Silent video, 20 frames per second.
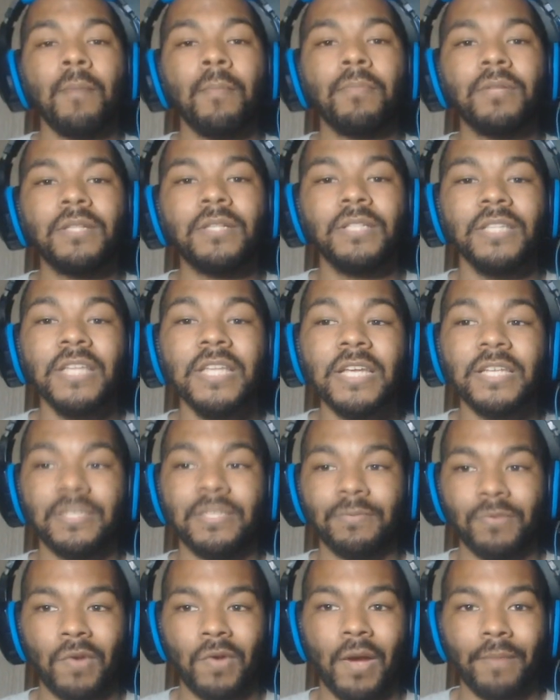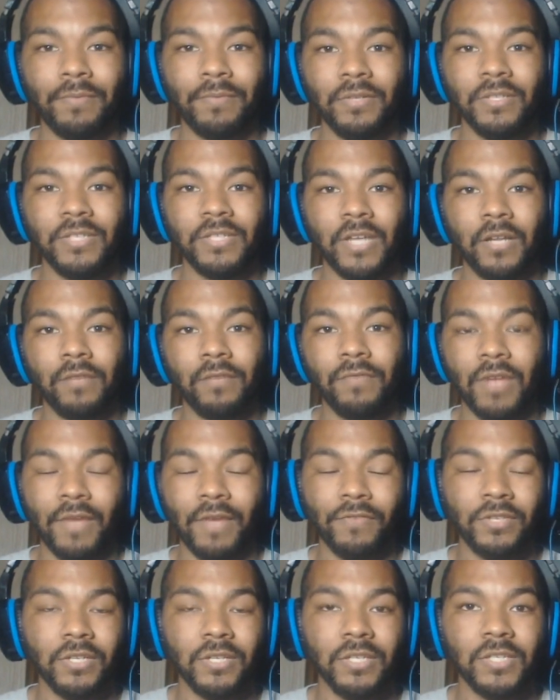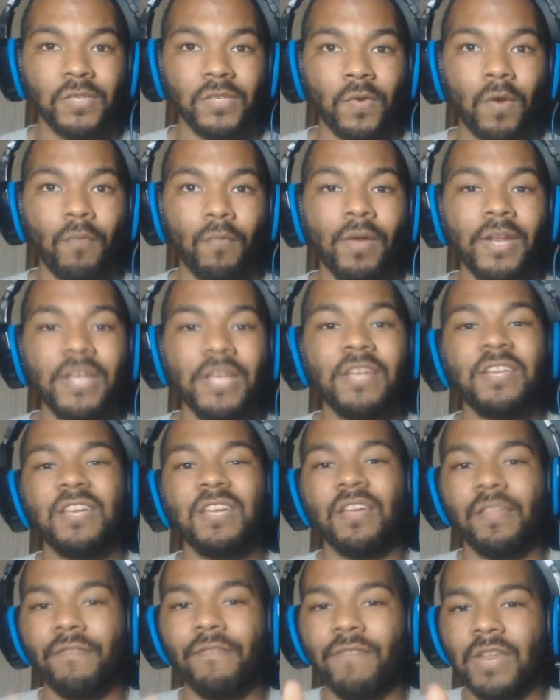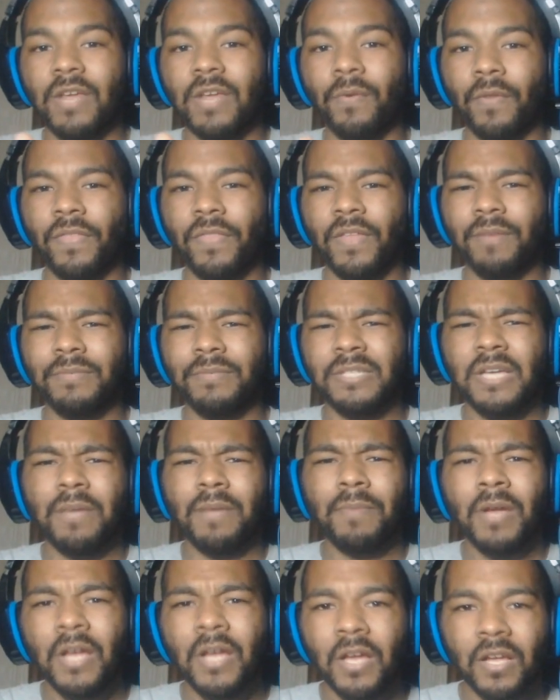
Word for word: please subscribe to the channel if you haven't done so already. Give the video a thumbs up.